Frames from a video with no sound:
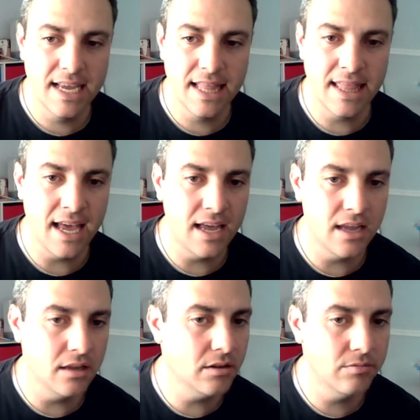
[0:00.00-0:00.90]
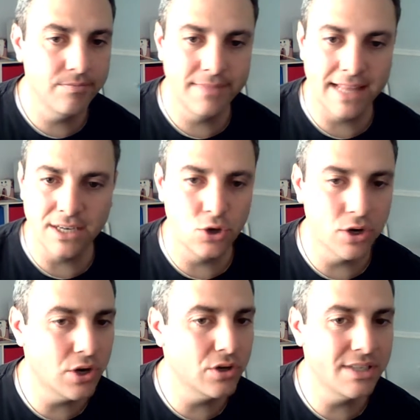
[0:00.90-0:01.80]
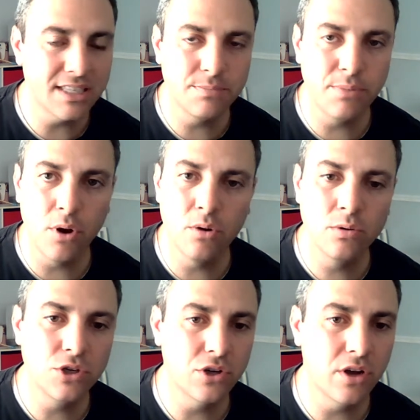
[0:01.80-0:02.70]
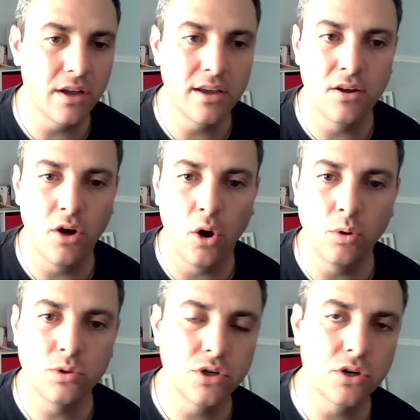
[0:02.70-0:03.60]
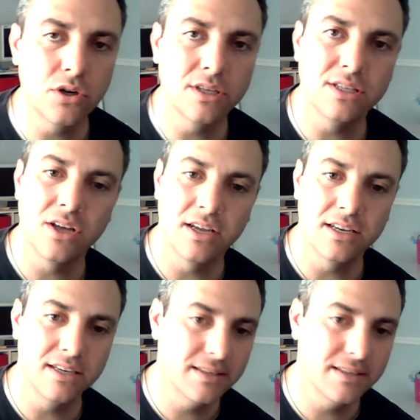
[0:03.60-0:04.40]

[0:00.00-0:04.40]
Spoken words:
that trigger is exposed, you're not in a holster, it's not